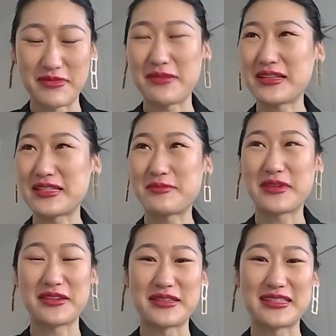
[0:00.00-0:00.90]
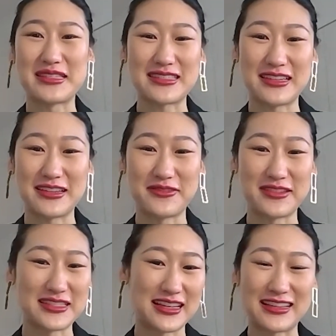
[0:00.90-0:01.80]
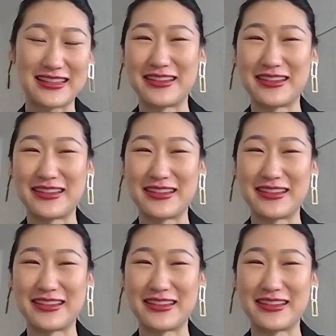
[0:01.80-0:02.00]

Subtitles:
maybe because it was like